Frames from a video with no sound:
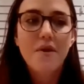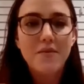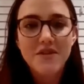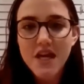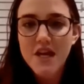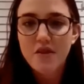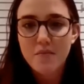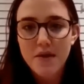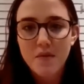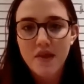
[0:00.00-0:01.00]
maybe 10 other
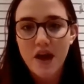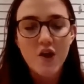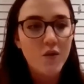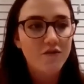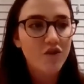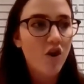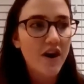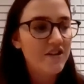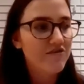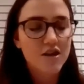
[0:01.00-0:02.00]
people there who have got
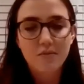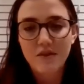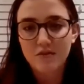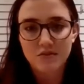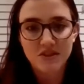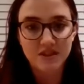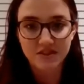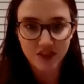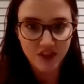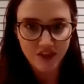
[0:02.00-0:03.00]
incredibly similar skills
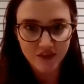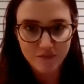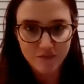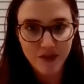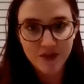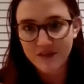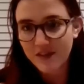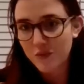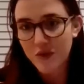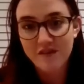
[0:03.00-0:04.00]
to you, because
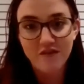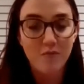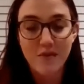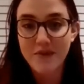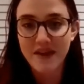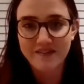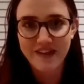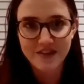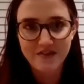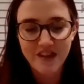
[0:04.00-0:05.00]
that's why you've all been picked for the
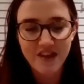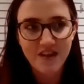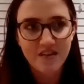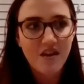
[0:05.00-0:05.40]
interview.